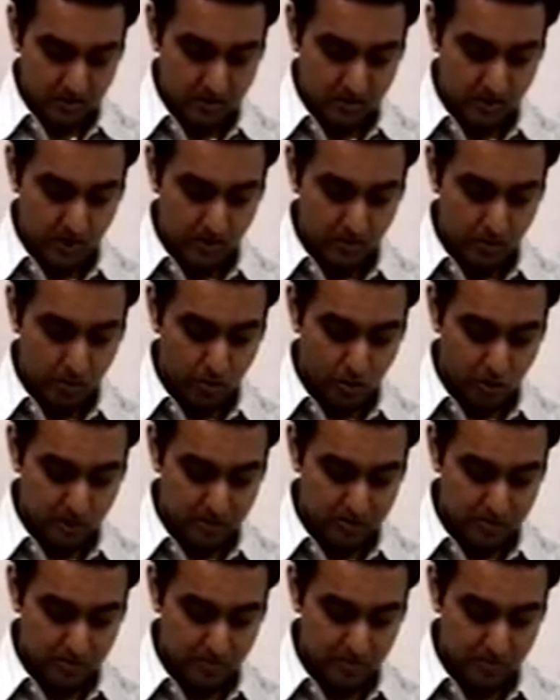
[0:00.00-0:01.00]
Young
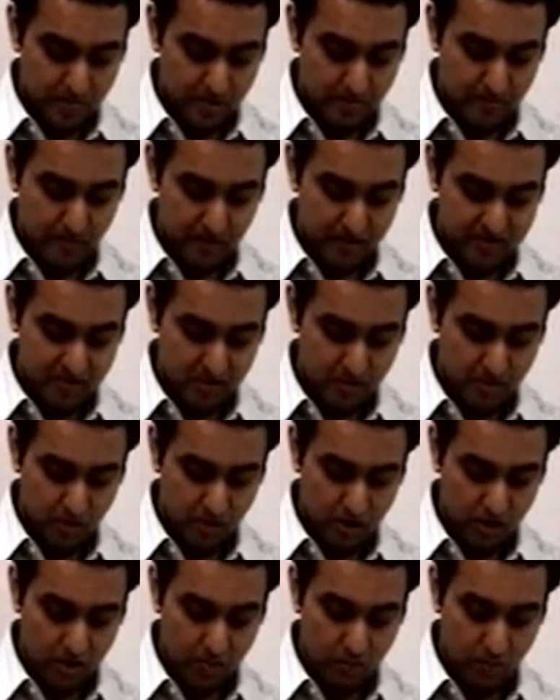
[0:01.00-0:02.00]
boys play
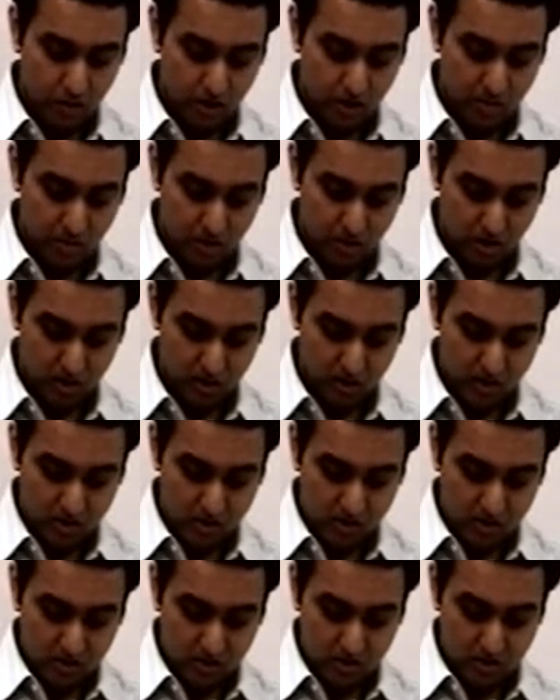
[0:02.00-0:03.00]
basketball and volleyball.
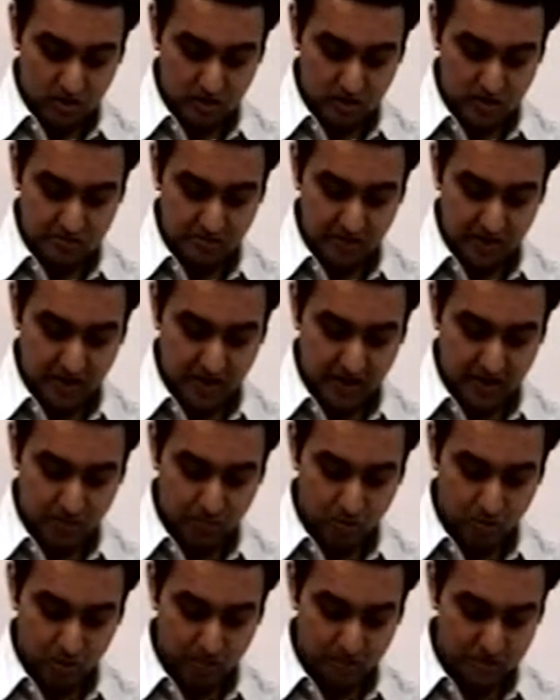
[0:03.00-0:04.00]
Girls play
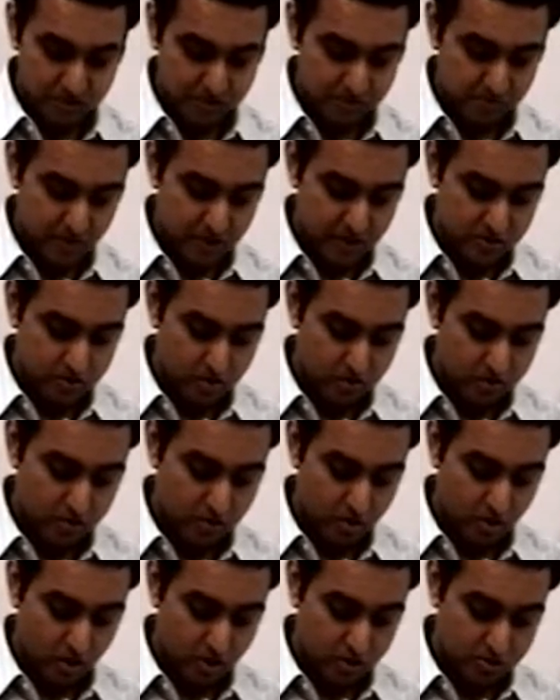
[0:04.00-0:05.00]
netball, which is played
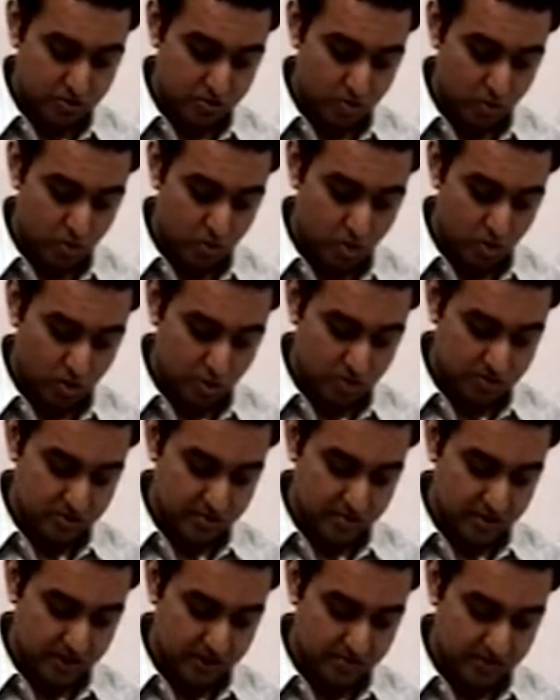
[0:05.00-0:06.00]
on school
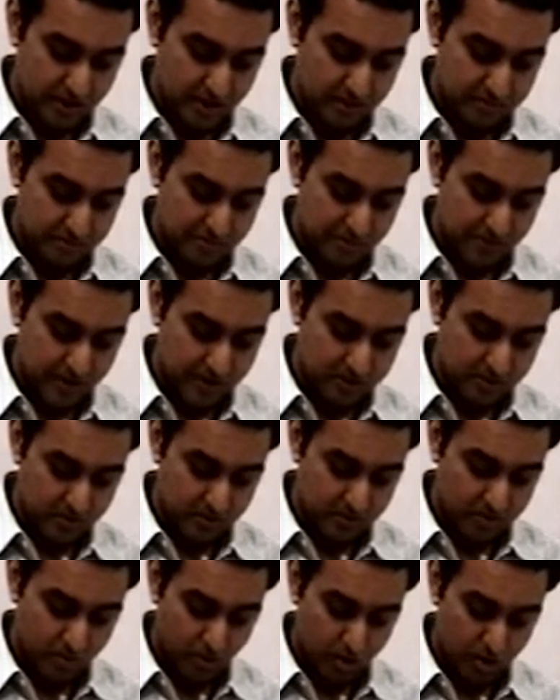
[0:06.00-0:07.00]
courts. These games make
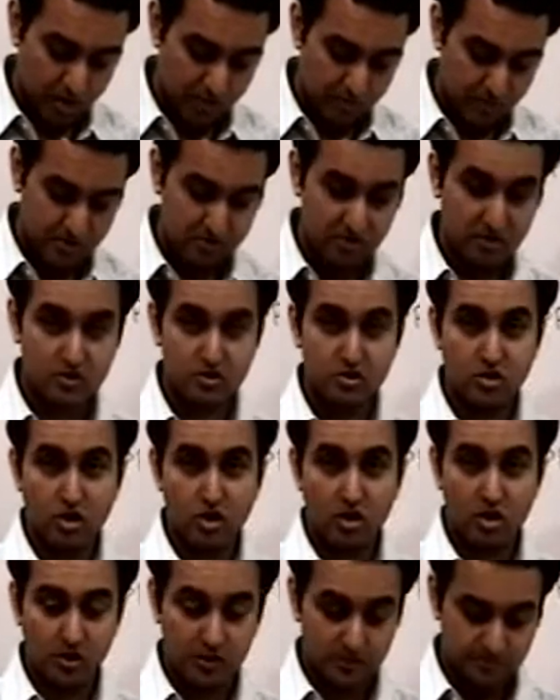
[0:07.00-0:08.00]
the body muscles
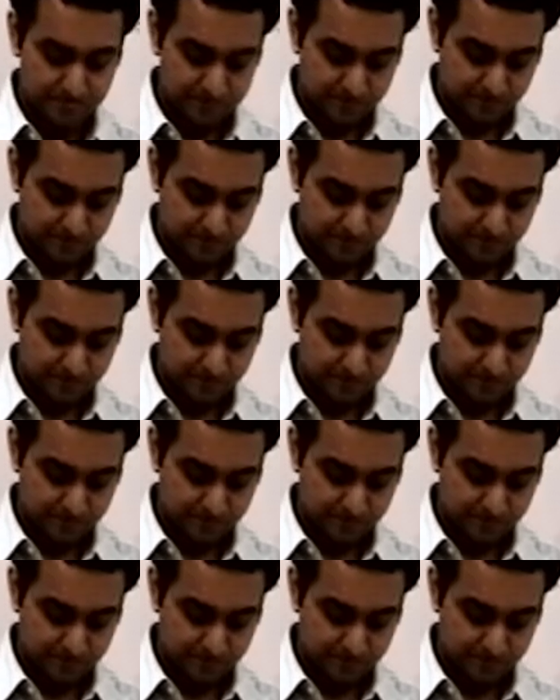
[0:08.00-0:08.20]
strong.